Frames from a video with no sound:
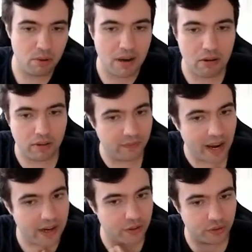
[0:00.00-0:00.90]
our
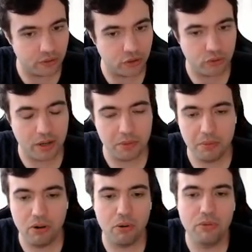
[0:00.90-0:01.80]
Fire search, right? We
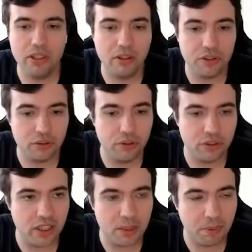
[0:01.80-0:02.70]
were only gonna
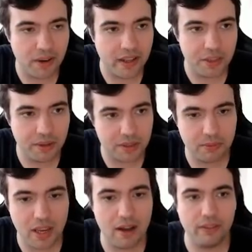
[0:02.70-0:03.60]
search Geek Boy anyways.
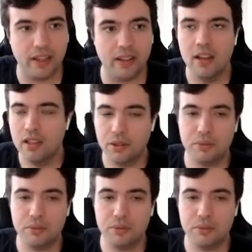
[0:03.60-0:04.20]
We have like 3